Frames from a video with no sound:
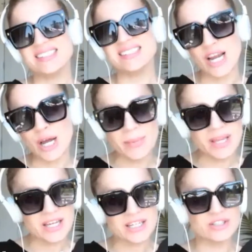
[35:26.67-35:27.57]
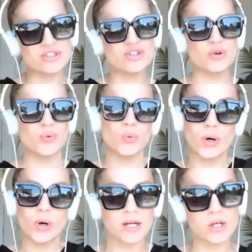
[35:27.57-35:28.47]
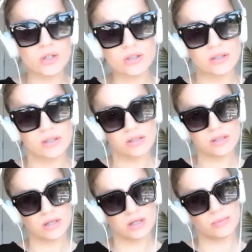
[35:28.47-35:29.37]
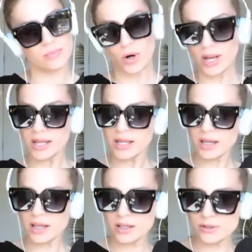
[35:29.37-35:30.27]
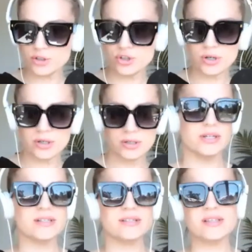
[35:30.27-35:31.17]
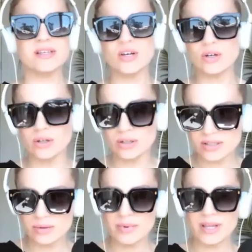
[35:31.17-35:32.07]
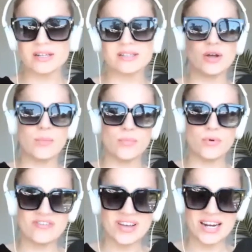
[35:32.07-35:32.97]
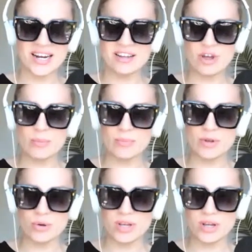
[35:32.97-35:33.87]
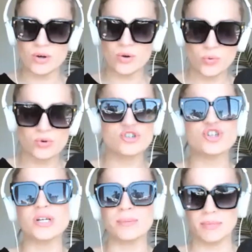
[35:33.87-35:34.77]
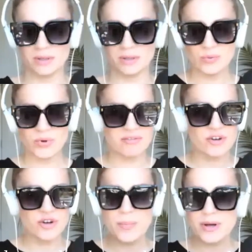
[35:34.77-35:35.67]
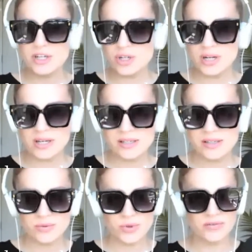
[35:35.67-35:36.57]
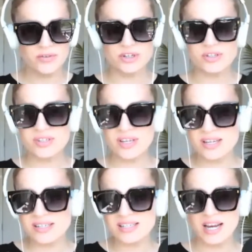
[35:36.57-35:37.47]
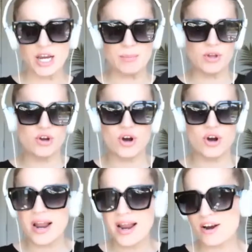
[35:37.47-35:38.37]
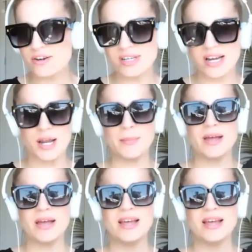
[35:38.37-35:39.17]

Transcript: damage, wrinkles, breakage. It's the ultimate preventative beauty regime. Whatever your budget is, whatever your skin type, your hair type,